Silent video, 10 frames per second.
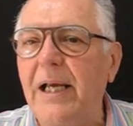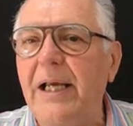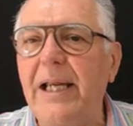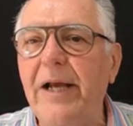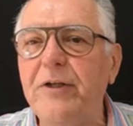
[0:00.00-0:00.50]

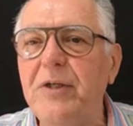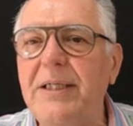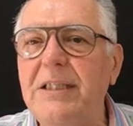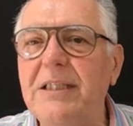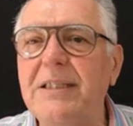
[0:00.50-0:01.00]
it
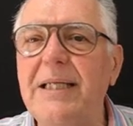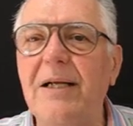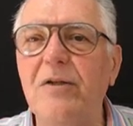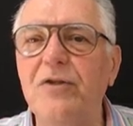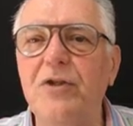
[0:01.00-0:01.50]
actually
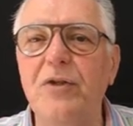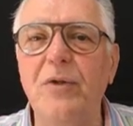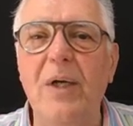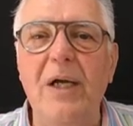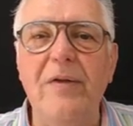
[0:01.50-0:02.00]
tells you